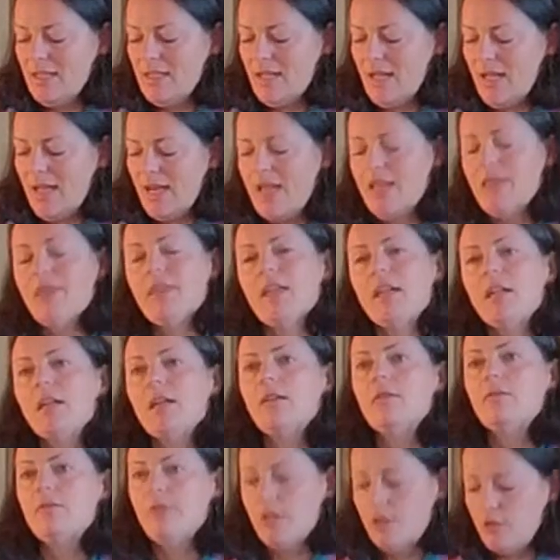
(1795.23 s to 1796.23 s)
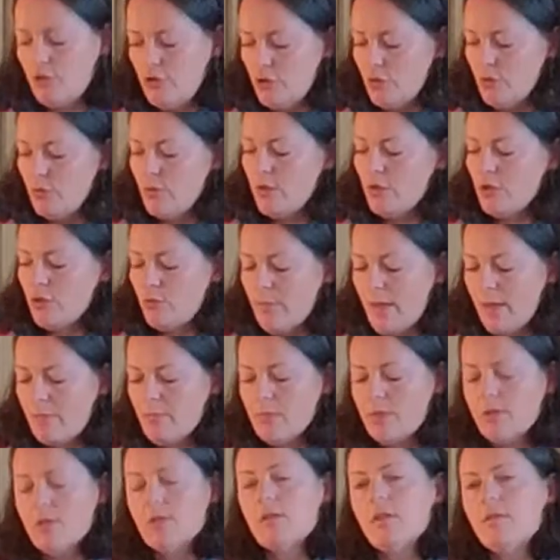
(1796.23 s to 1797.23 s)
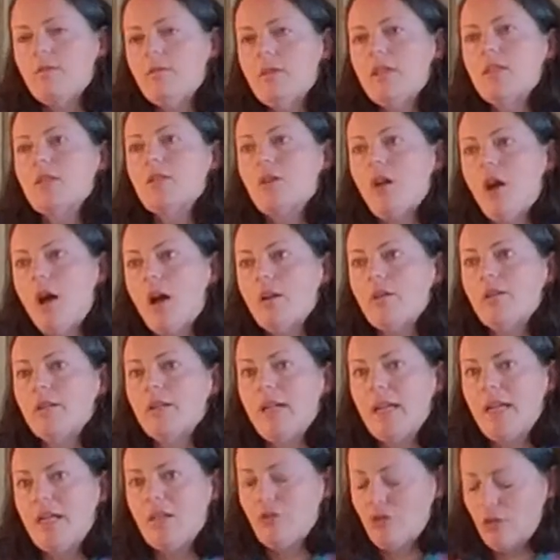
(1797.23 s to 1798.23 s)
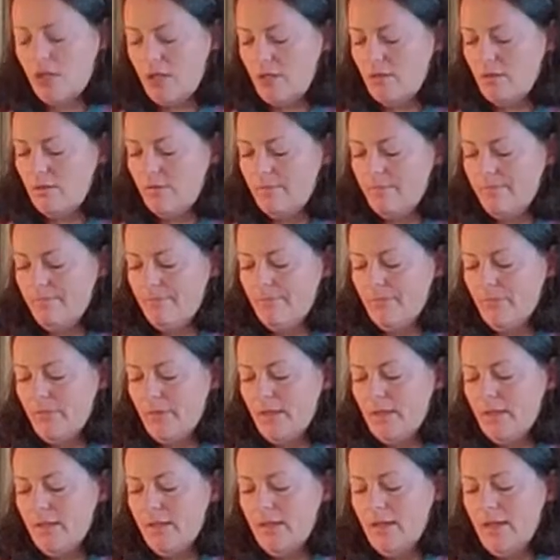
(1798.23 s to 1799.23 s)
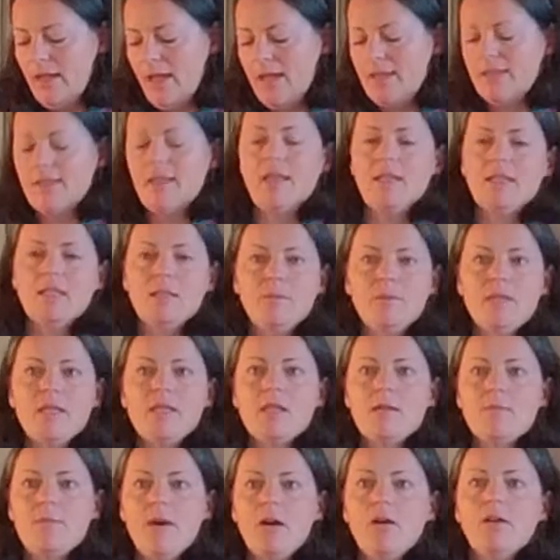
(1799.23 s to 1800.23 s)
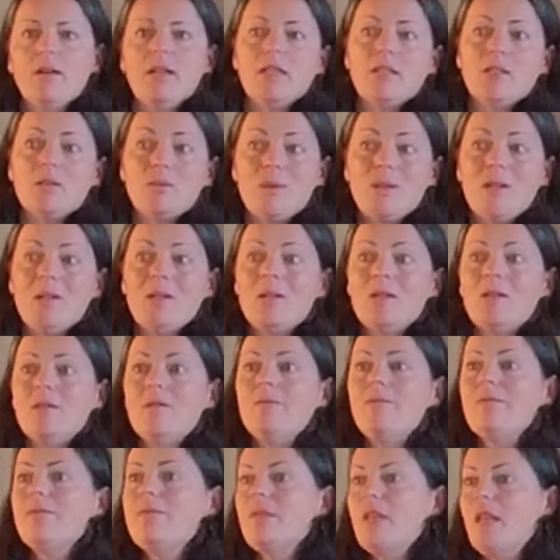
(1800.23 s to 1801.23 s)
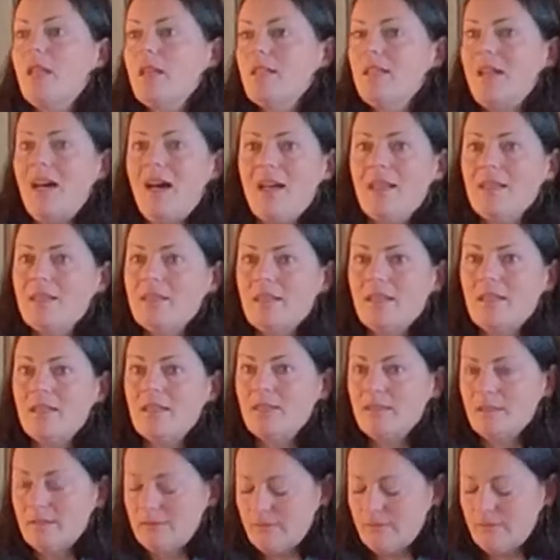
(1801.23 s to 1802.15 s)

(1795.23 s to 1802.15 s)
And I think of the Jewish members of this congregation as I speak about Israel and Gaza.